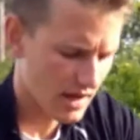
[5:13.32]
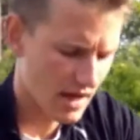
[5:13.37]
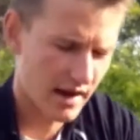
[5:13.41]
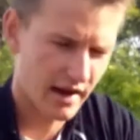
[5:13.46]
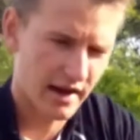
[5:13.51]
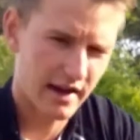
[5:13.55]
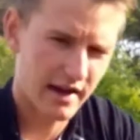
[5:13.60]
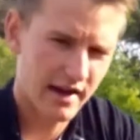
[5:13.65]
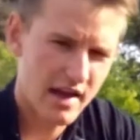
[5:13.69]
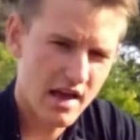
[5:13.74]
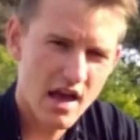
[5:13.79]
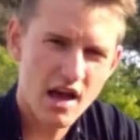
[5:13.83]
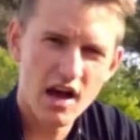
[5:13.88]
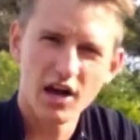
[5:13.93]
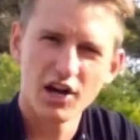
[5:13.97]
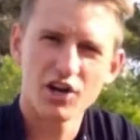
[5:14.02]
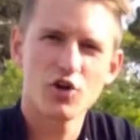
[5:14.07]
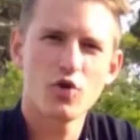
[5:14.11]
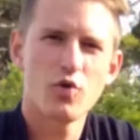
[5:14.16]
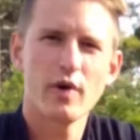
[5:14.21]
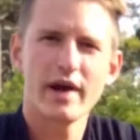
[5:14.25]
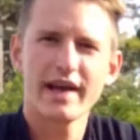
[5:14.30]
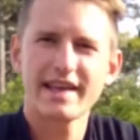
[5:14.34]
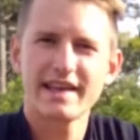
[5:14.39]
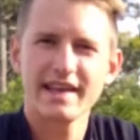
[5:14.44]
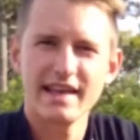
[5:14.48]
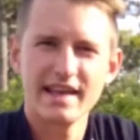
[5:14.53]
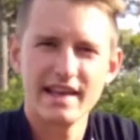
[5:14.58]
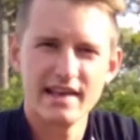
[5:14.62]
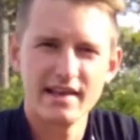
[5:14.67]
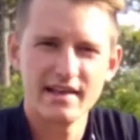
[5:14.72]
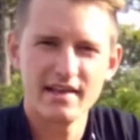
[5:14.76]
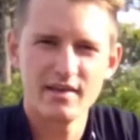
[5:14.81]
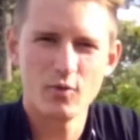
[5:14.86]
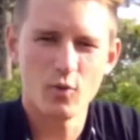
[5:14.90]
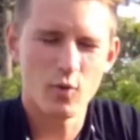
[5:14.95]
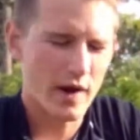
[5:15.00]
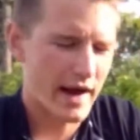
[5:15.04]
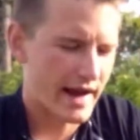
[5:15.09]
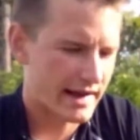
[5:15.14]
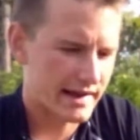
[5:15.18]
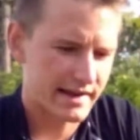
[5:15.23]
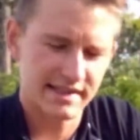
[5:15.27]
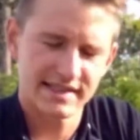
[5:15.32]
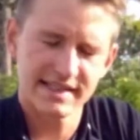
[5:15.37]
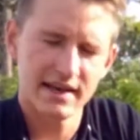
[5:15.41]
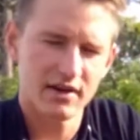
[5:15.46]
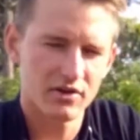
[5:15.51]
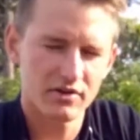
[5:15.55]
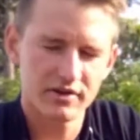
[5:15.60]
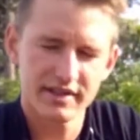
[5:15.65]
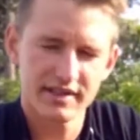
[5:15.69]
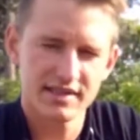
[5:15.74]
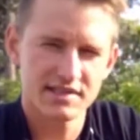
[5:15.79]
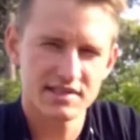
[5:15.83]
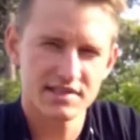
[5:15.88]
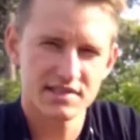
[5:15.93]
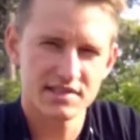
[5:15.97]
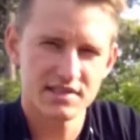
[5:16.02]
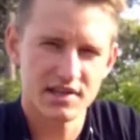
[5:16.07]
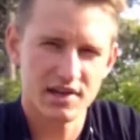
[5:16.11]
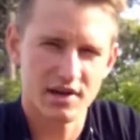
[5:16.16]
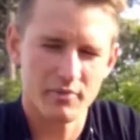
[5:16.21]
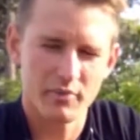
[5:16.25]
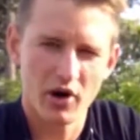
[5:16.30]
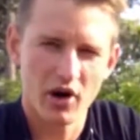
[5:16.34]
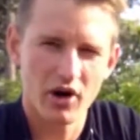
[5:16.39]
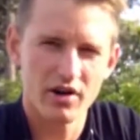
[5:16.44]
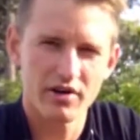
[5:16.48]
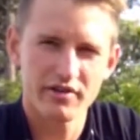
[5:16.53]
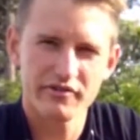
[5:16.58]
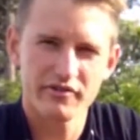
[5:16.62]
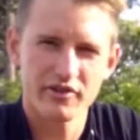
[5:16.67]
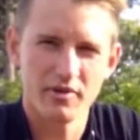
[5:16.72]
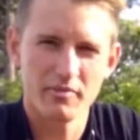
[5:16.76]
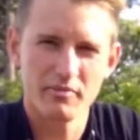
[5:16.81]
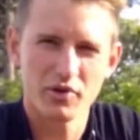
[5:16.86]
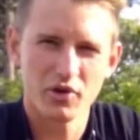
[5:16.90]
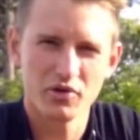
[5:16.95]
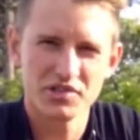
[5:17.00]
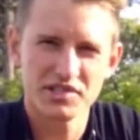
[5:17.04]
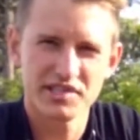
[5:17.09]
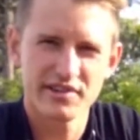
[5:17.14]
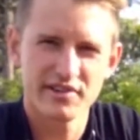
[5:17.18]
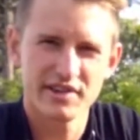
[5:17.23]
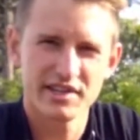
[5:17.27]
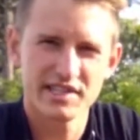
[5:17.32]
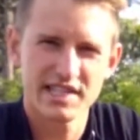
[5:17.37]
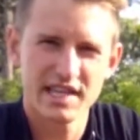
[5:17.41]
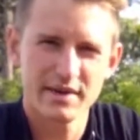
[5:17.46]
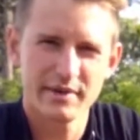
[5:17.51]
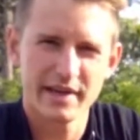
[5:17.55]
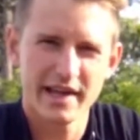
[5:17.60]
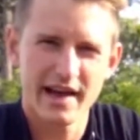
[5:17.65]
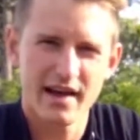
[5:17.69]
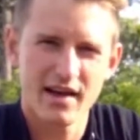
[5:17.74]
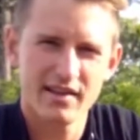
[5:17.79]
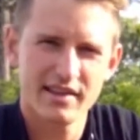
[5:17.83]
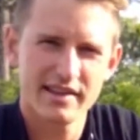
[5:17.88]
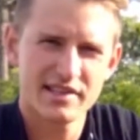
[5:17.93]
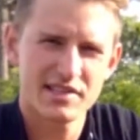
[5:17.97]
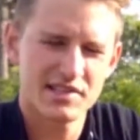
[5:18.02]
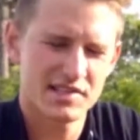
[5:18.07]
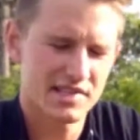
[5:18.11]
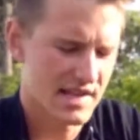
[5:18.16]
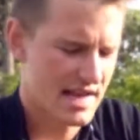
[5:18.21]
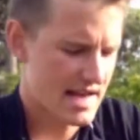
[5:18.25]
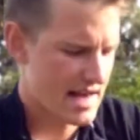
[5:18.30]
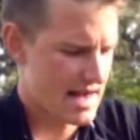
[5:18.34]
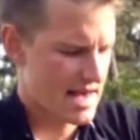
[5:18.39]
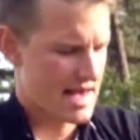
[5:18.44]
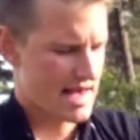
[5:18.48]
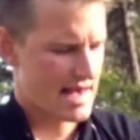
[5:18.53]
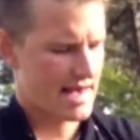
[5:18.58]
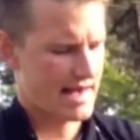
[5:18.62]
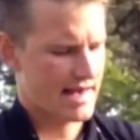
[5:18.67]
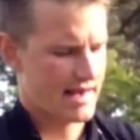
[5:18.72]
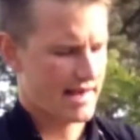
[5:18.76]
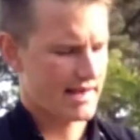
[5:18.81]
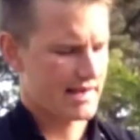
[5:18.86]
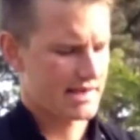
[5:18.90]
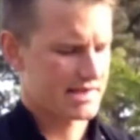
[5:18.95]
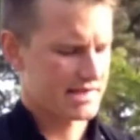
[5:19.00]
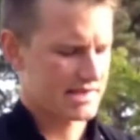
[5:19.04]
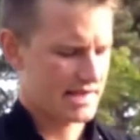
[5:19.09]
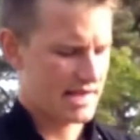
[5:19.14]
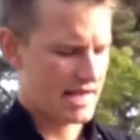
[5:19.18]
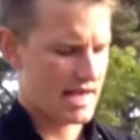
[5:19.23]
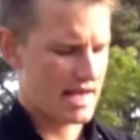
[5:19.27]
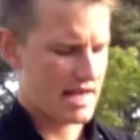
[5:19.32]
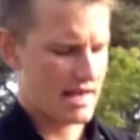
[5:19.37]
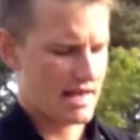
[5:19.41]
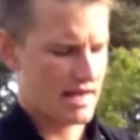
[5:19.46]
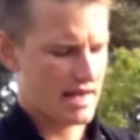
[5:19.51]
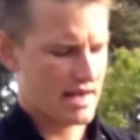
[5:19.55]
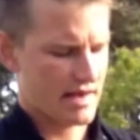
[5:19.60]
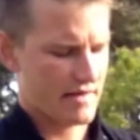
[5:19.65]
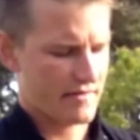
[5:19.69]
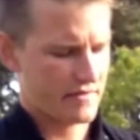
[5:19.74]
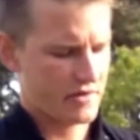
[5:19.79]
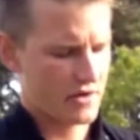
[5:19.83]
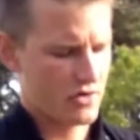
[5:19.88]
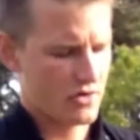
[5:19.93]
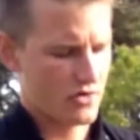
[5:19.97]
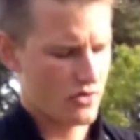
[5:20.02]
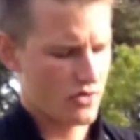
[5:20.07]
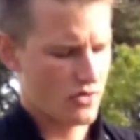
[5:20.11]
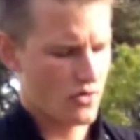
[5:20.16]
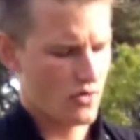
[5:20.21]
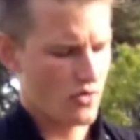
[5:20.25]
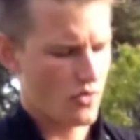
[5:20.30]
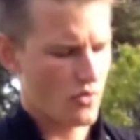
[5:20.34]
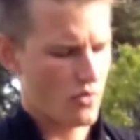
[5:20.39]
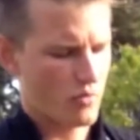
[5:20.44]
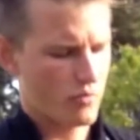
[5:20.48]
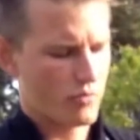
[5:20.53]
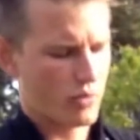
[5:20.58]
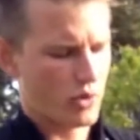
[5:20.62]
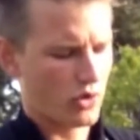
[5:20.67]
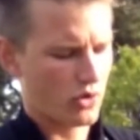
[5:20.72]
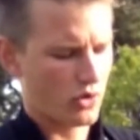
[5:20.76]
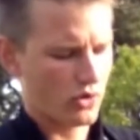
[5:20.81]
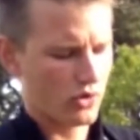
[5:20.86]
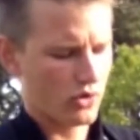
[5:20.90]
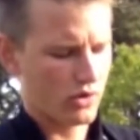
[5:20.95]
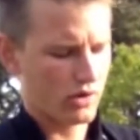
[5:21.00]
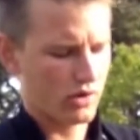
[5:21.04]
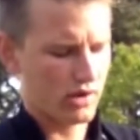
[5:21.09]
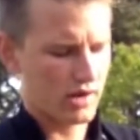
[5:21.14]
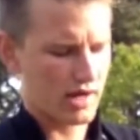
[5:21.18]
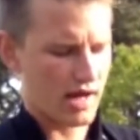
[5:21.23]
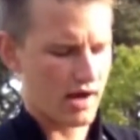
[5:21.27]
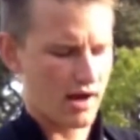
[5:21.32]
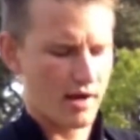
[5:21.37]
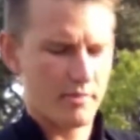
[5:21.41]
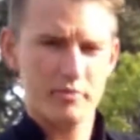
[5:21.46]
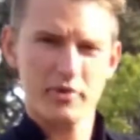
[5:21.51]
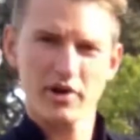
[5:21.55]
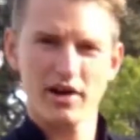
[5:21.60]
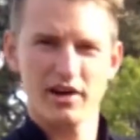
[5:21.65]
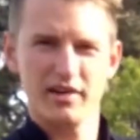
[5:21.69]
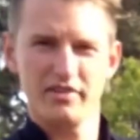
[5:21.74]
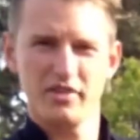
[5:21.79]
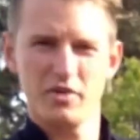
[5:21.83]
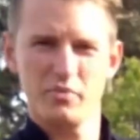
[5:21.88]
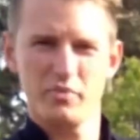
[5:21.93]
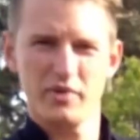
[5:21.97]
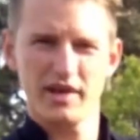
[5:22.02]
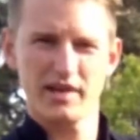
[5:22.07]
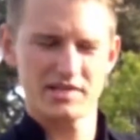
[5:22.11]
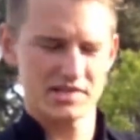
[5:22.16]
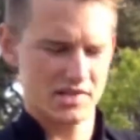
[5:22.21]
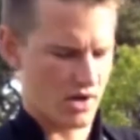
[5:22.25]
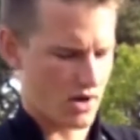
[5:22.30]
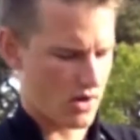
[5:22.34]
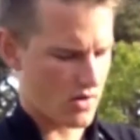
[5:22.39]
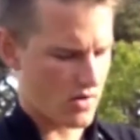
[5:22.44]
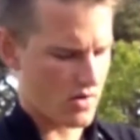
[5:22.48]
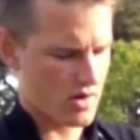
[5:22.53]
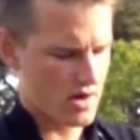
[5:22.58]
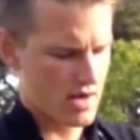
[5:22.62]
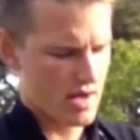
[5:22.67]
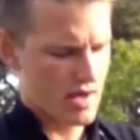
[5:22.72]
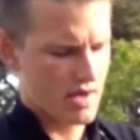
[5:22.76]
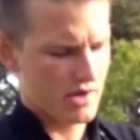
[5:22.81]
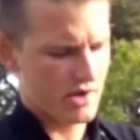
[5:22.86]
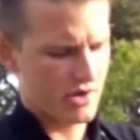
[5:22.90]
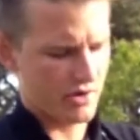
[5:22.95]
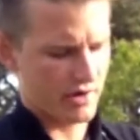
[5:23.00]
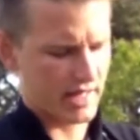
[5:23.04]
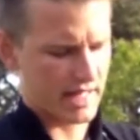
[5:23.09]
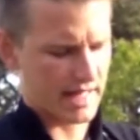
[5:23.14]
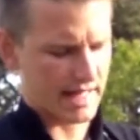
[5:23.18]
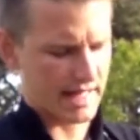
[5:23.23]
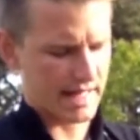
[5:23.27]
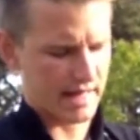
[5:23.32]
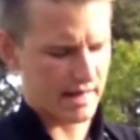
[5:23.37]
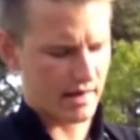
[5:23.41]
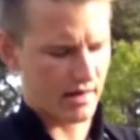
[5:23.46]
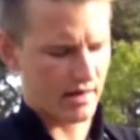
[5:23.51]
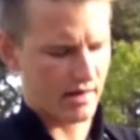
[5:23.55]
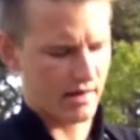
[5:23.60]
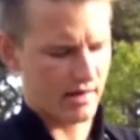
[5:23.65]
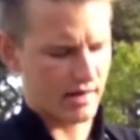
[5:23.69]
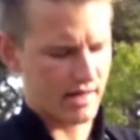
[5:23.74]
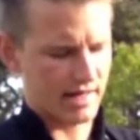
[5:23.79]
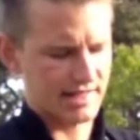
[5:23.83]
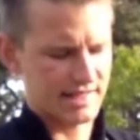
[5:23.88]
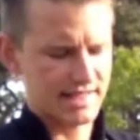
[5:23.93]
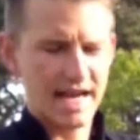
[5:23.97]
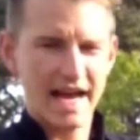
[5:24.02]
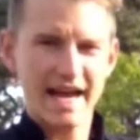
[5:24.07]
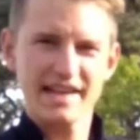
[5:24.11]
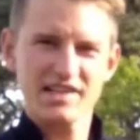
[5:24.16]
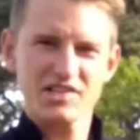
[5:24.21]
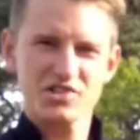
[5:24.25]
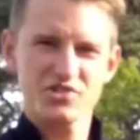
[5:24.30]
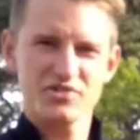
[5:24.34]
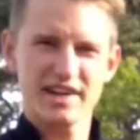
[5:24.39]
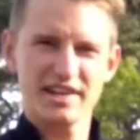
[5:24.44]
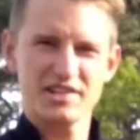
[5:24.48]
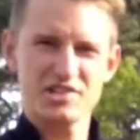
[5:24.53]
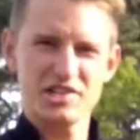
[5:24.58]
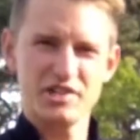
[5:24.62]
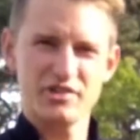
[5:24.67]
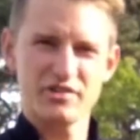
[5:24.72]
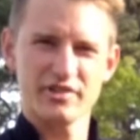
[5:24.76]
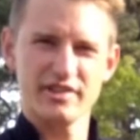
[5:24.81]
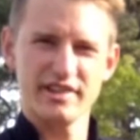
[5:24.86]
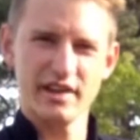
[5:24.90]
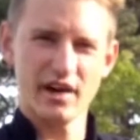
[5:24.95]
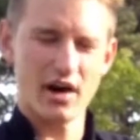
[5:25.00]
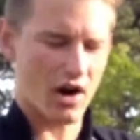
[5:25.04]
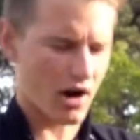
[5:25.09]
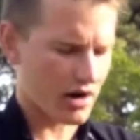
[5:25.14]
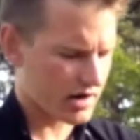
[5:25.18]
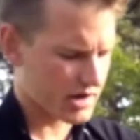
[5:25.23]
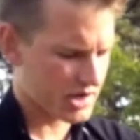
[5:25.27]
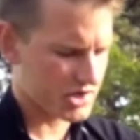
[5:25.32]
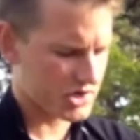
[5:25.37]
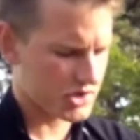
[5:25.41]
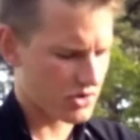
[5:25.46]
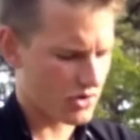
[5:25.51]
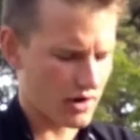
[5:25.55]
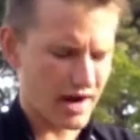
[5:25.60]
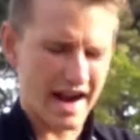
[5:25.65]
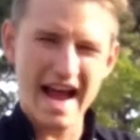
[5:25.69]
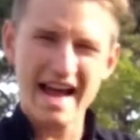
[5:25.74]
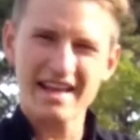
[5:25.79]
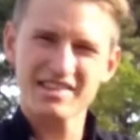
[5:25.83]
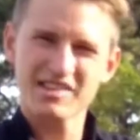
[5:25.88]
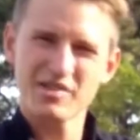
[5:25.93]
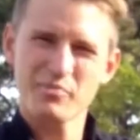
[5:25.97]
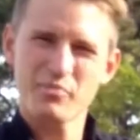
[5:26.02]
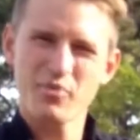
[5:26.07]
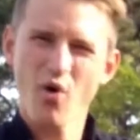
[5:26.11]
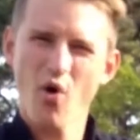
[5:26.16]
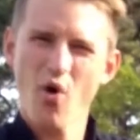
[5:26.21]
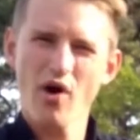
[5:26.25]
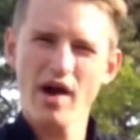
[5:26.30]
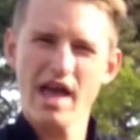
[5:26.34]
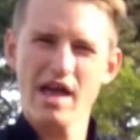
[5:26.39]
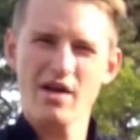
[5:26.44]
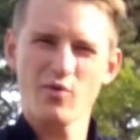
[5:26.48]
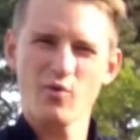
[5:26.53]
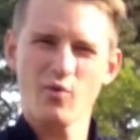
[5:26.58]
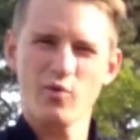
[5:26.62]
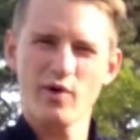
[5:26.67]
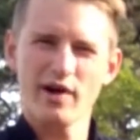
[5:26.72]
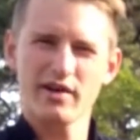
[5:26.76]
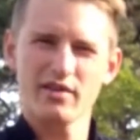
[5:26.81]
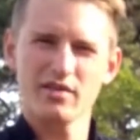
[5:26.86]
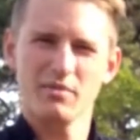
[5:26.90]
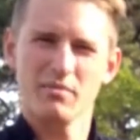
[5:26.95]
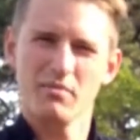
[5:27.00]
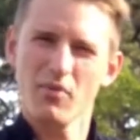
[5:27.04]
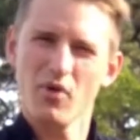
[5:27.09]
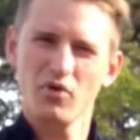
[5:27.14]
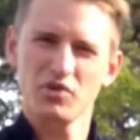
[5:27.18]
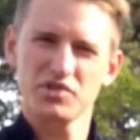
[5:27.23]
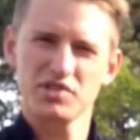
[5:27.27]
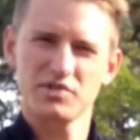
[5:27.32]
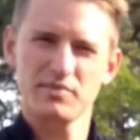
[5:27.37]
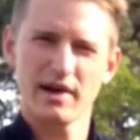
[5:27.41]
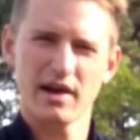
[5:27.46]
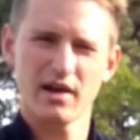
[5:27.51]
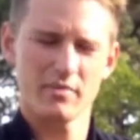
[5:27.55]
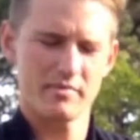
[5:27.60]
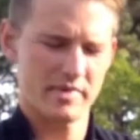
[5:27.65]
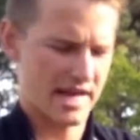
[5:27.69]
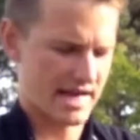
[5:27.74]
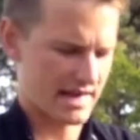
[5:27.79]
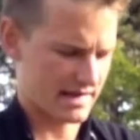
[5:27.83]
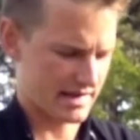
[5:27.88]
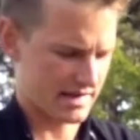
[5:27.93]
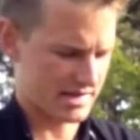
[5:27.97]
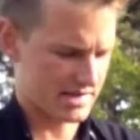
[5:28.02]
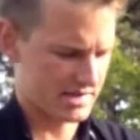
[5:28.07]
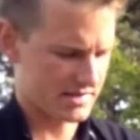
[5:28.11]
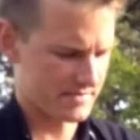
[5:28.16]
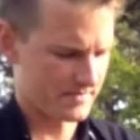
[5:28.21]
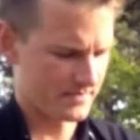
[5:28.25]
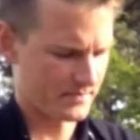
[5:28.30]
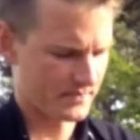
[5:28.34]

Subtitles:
A quick way to tell this apart from posterior tibialis is if you pull up on the big toe, you're going to get a tight stretch either in the arch or at the point where the most amount of pain is.